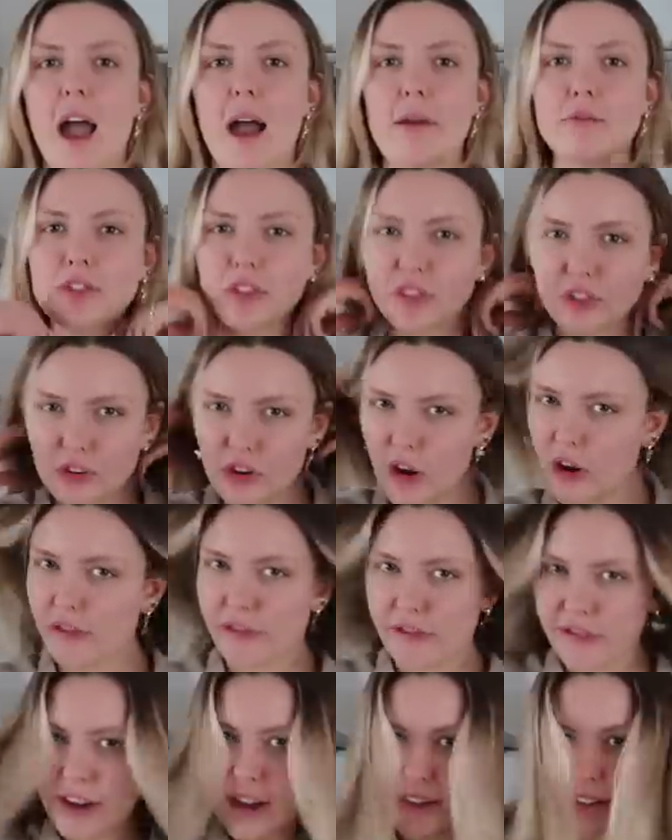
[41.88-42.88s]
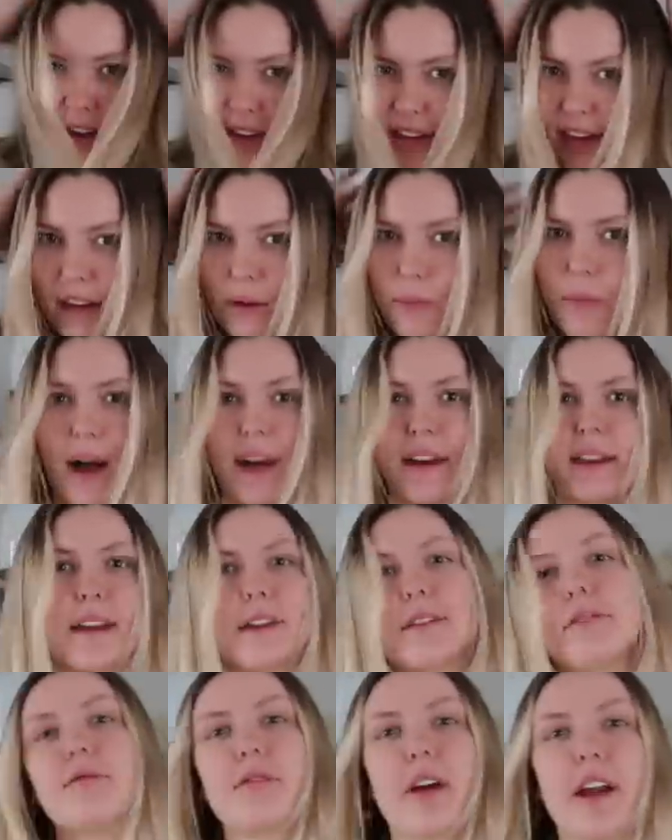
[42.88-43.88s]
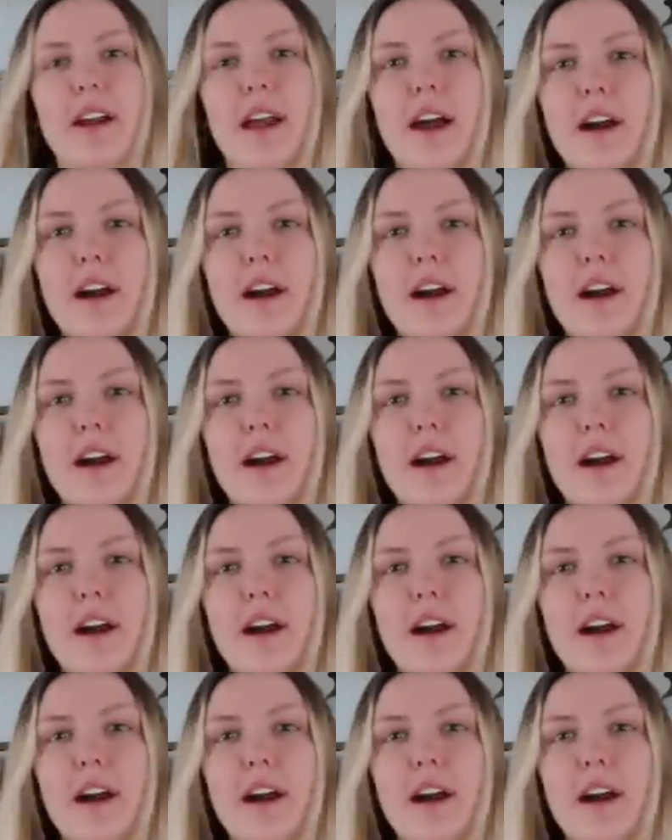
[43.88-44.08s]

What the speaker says: I'm just not feeling like a baddie right